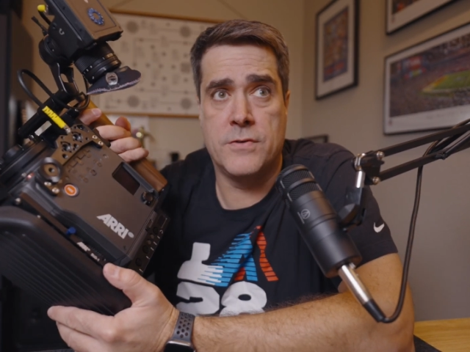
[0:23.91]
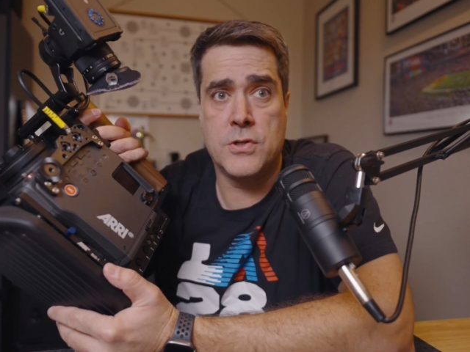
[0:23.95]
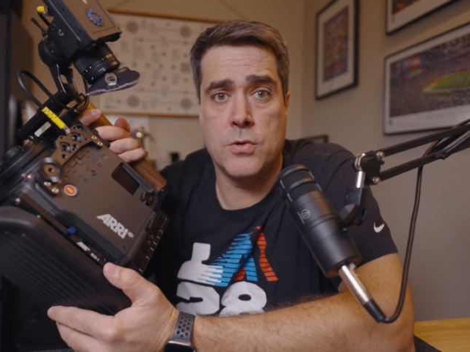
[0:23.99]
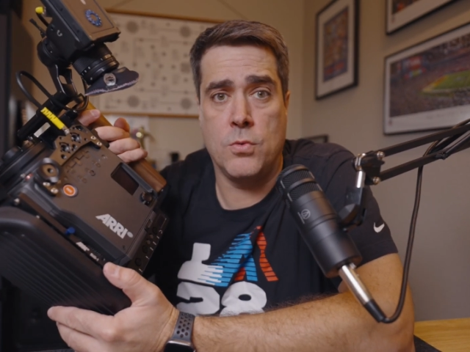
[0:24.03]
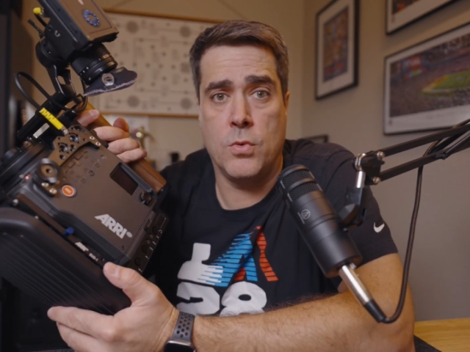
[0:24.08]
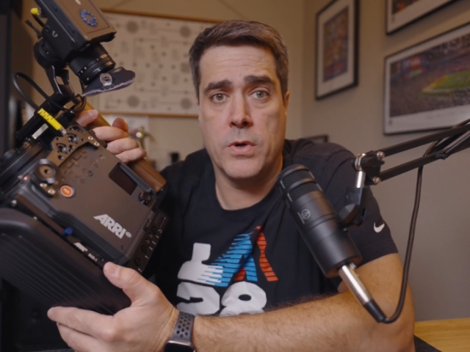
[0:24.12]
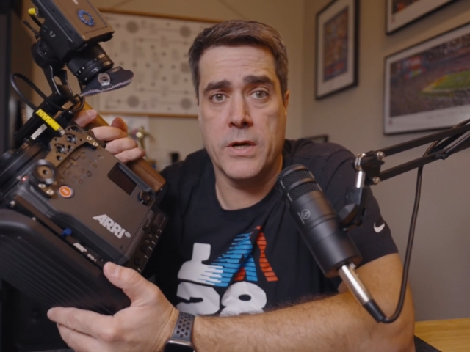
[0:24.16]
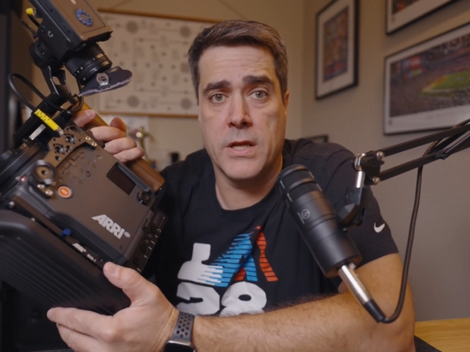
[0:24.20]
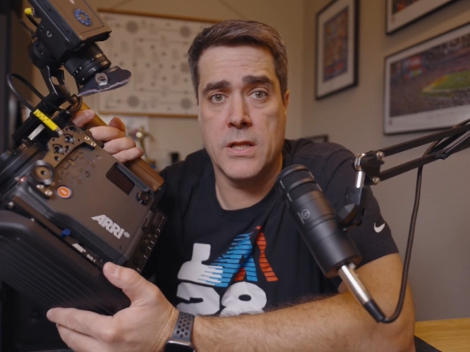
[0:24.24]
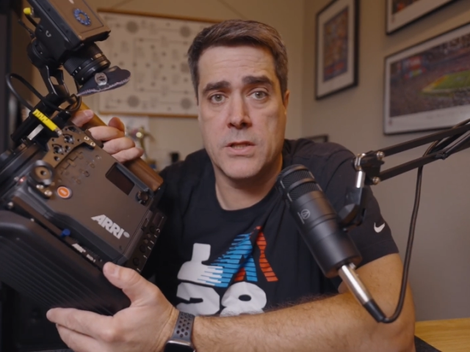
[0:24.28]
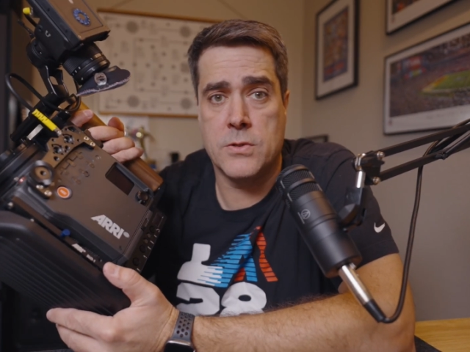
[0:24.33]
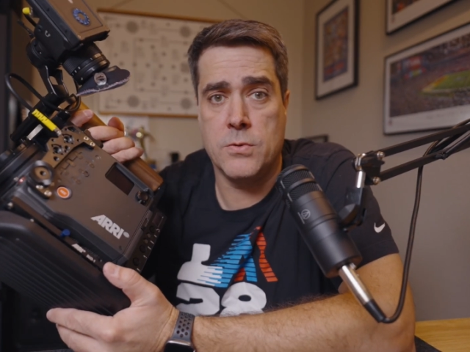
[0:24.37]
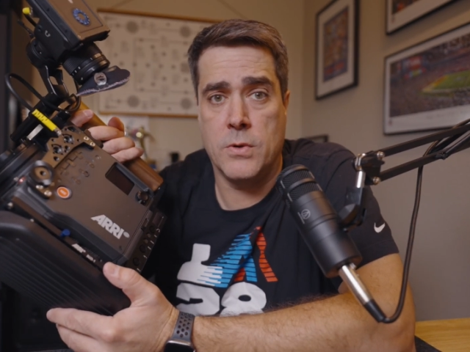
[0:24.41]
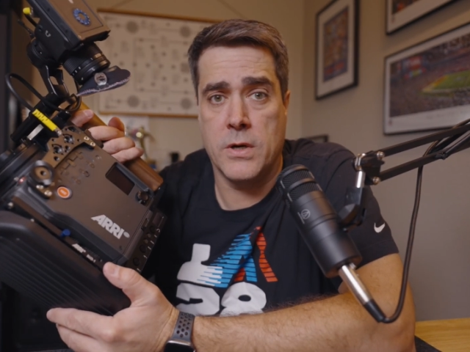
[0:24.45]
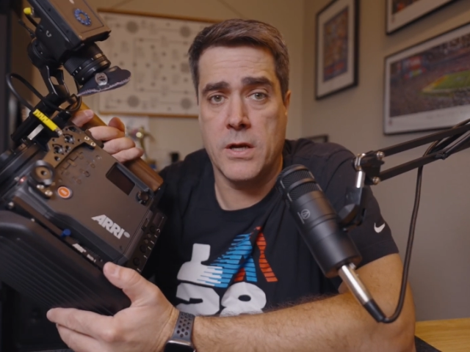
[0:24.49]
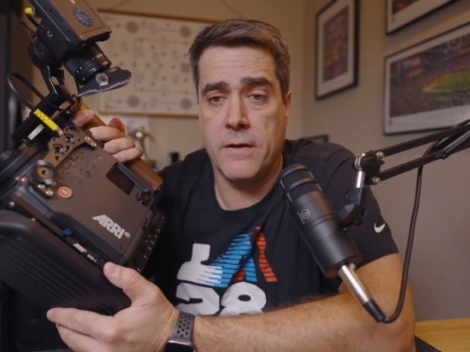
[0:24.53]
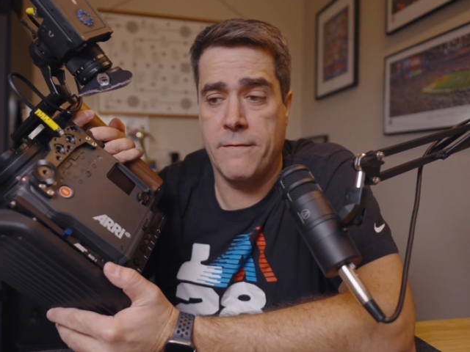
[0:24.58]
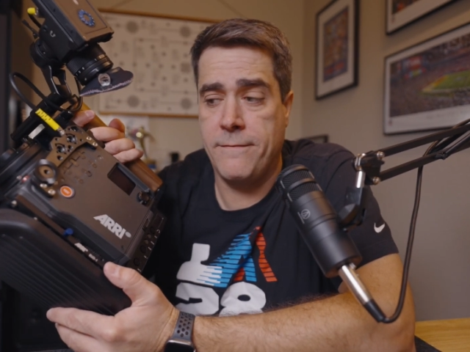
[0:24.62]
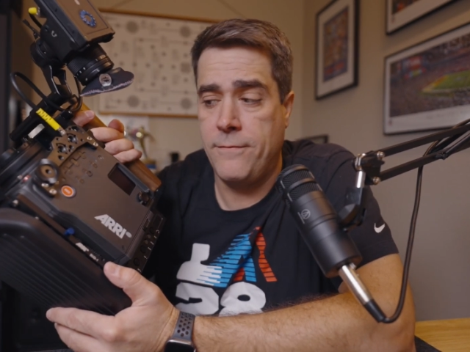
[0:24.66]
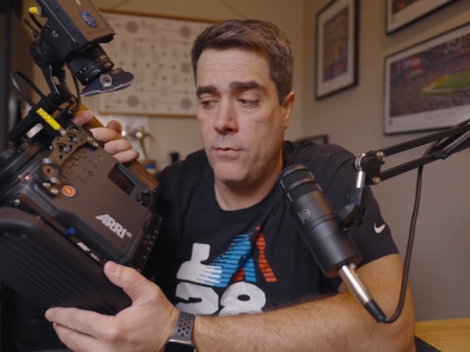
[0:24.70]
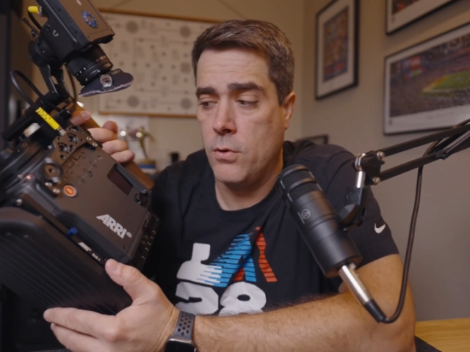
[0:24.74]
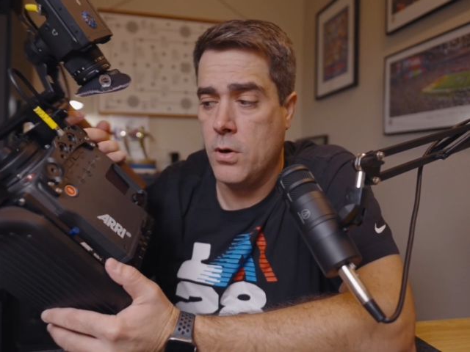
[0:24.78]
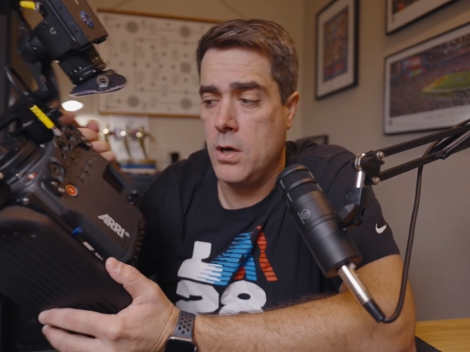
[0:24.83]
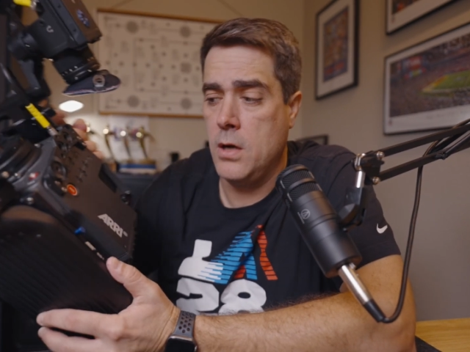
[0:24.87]

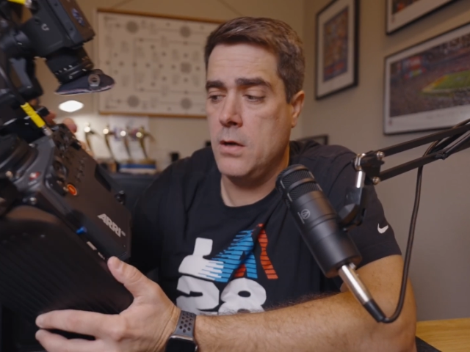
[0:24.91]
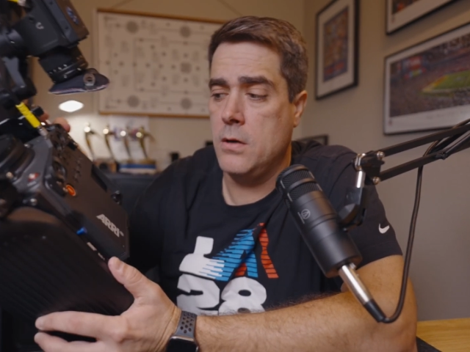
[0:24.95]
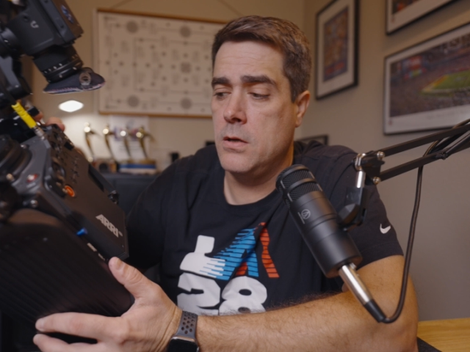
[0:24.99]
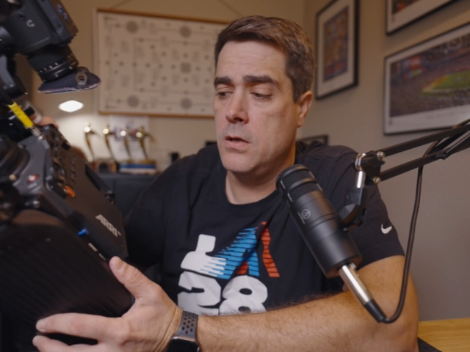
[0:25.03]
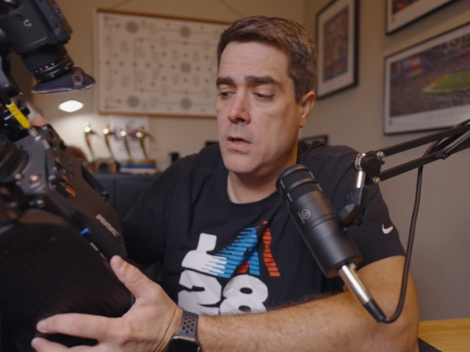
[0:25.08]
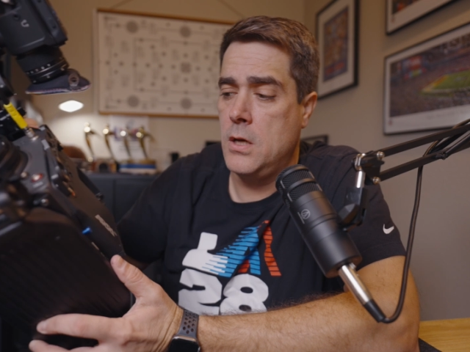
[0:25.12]
2024.